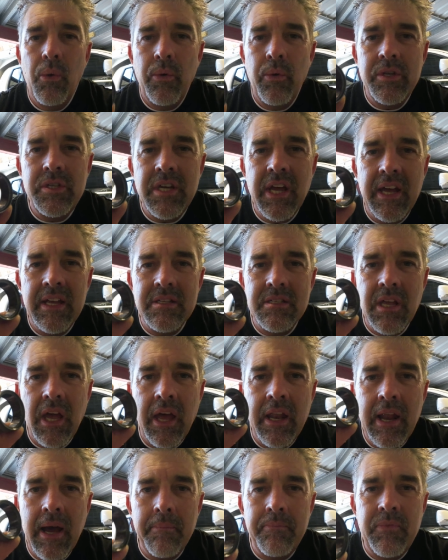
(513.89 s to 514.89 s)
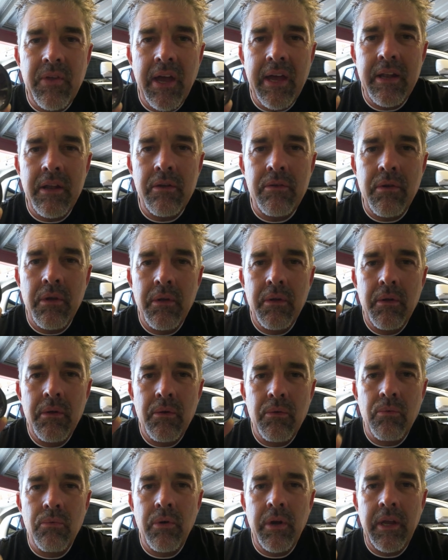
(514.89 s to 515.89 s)
which has an updated
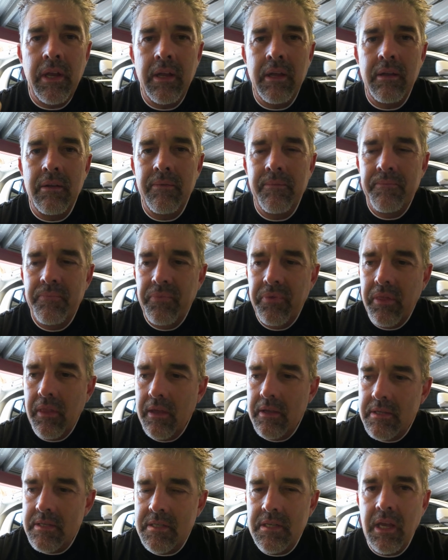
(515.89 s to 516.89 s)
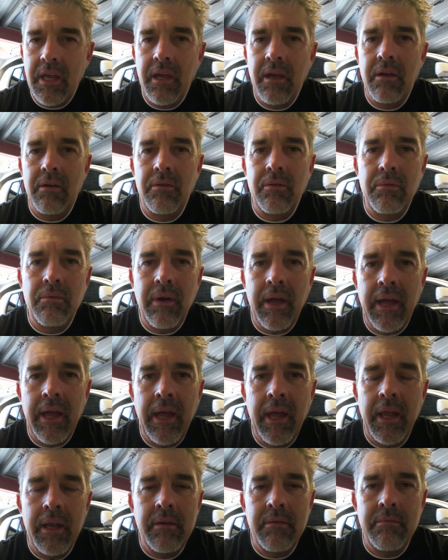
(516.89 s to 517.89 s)
ring, seal,
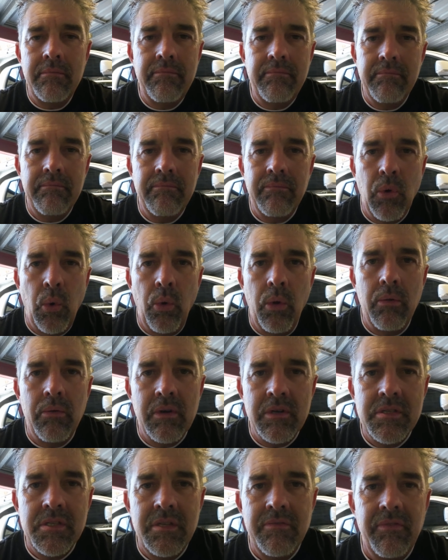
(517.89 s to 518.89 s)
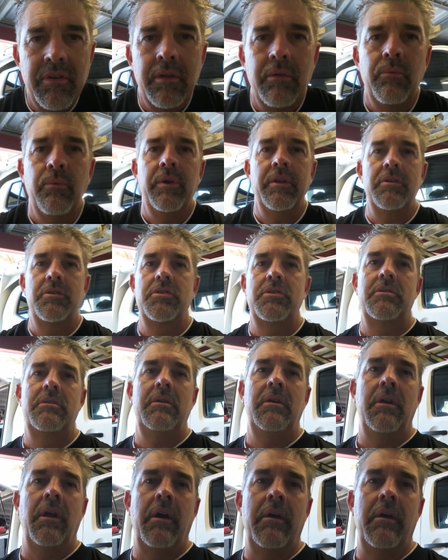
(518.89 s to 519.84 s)
and all the rest of it, which,